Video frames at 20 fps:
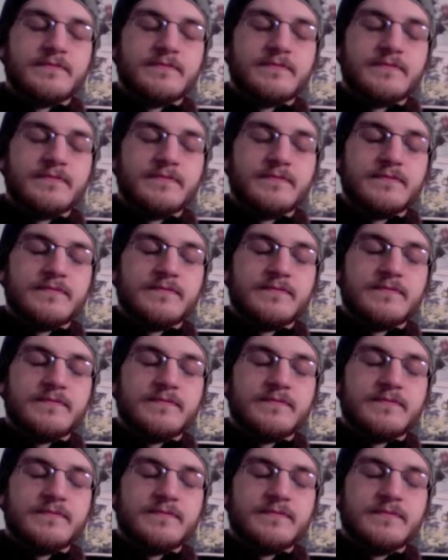
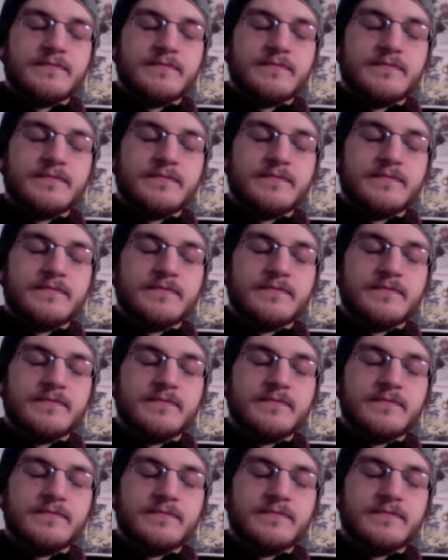
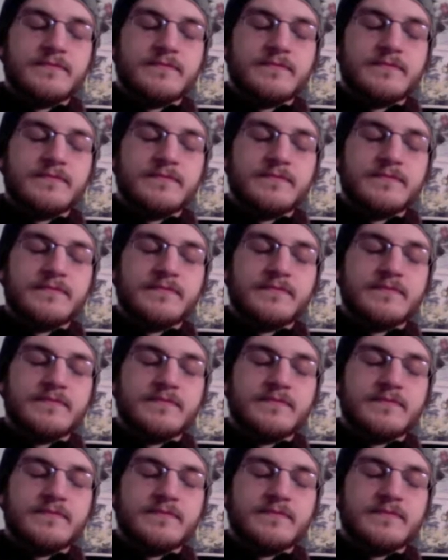
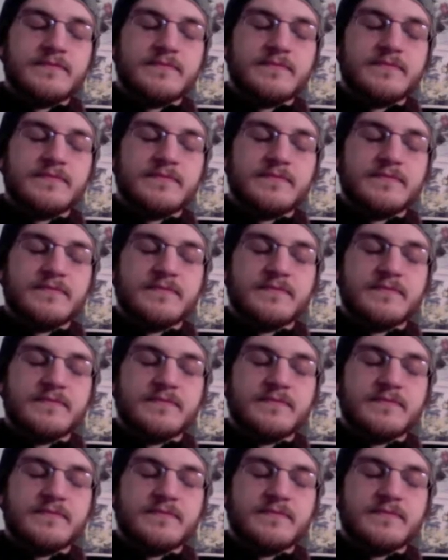(silent)